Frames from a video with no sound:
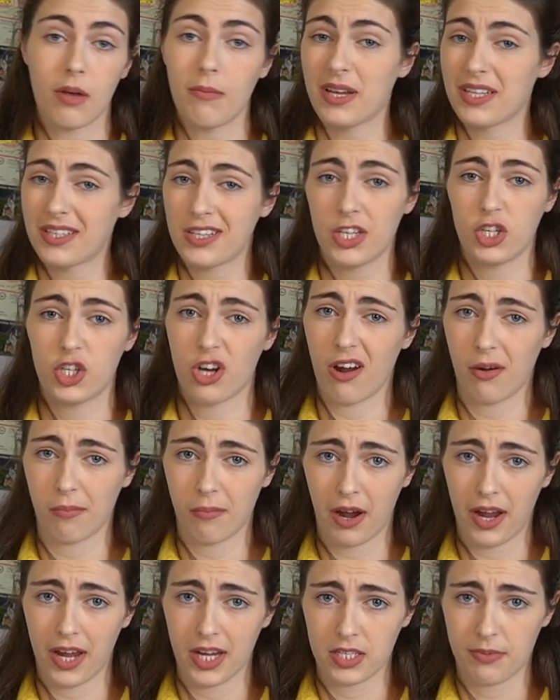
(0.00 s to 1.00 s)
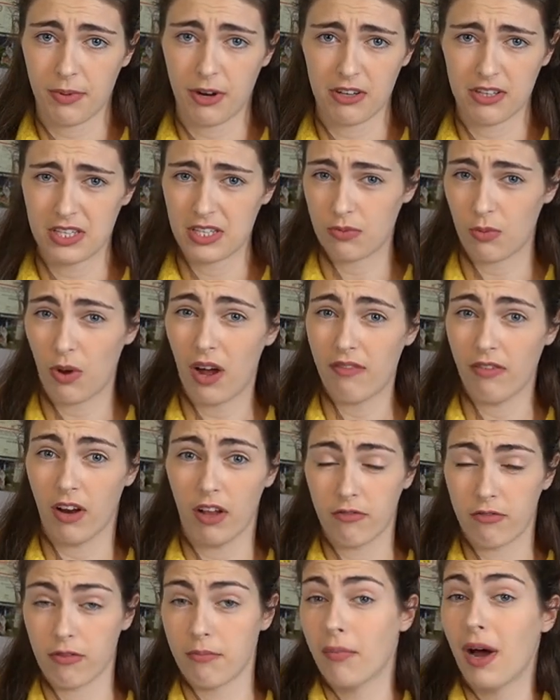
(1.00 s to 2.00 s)
So I'm basically sharing my experiences, what I've
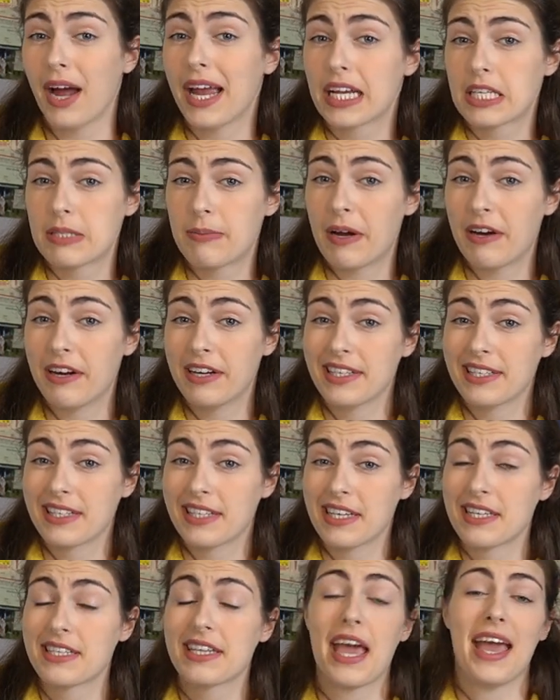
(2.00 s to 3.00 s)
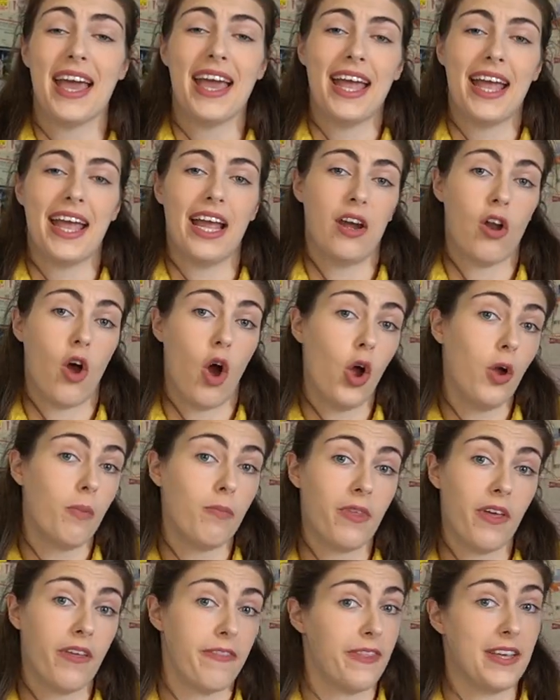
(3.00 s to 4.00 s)
learned from my experiences, in
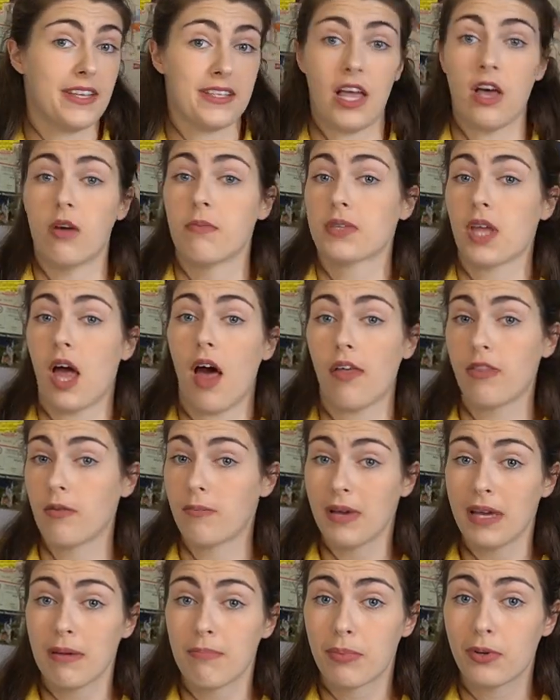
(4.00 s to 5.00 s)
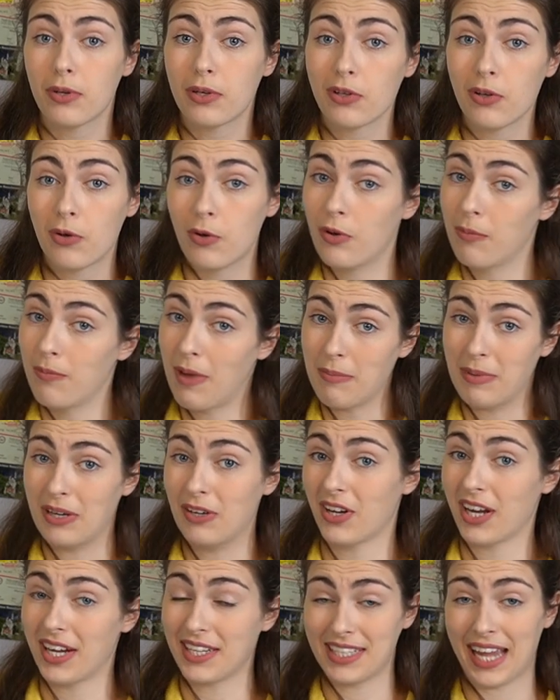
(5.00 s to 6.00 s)
hope that this helps other people who are maybe
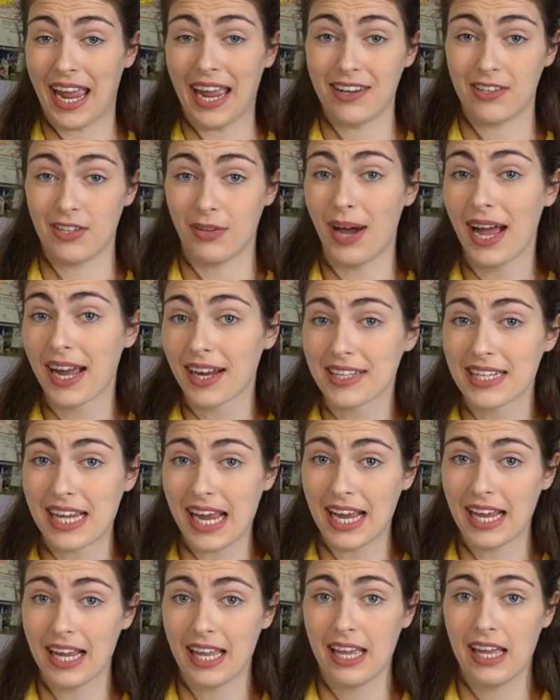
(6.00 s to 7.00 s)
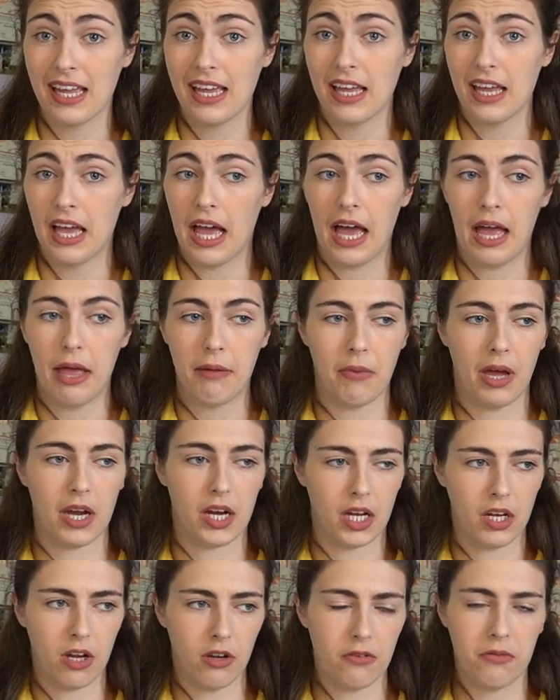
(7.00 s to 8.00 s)
looking to get into acting. And
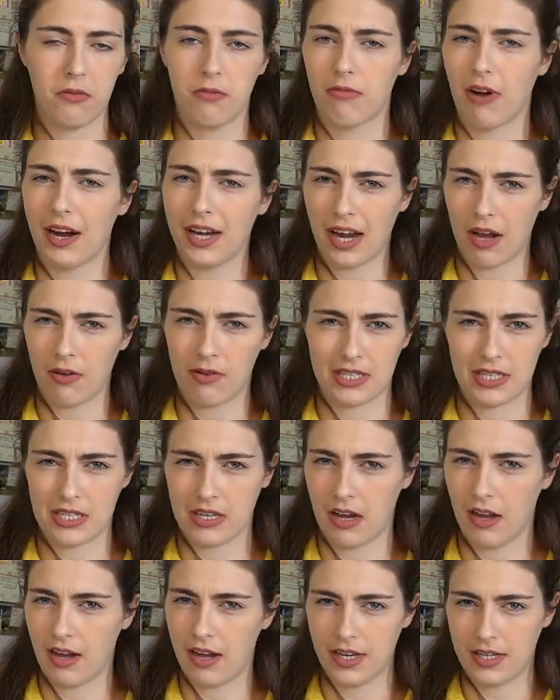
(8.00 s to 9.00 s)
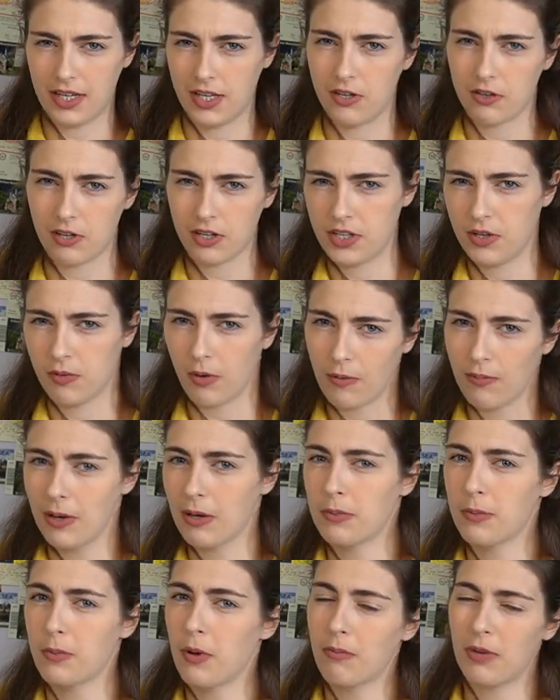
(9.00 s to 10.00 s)
I know right now isn't ideal because you won't be
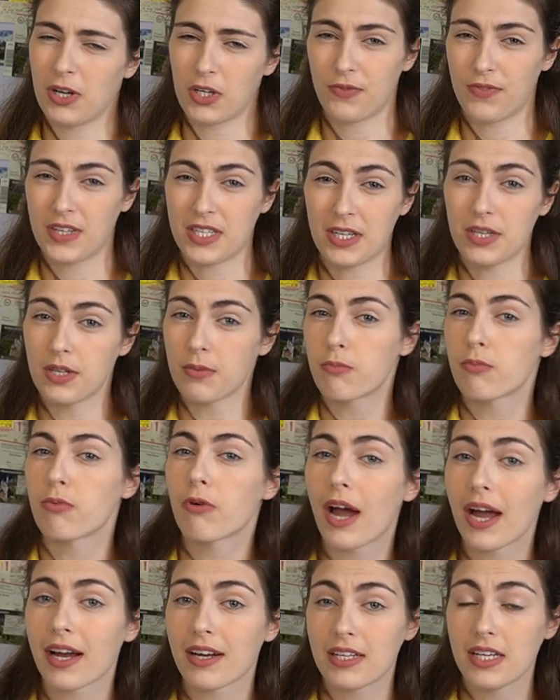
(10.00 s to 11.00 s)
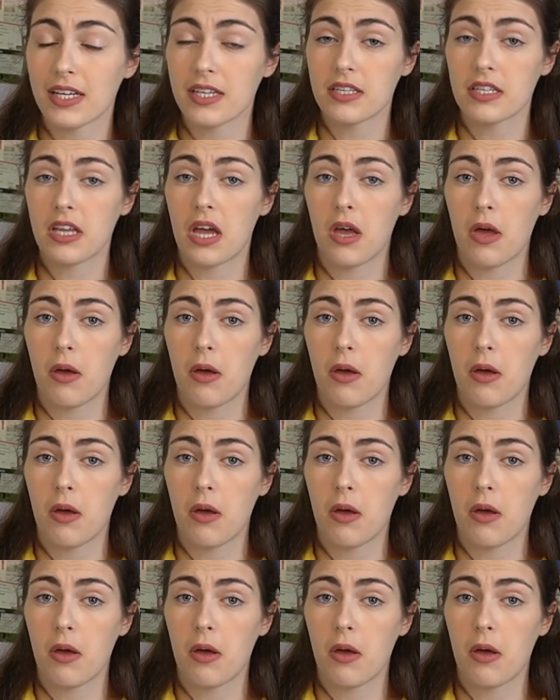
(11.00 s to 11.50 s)
able to put much of this into practice,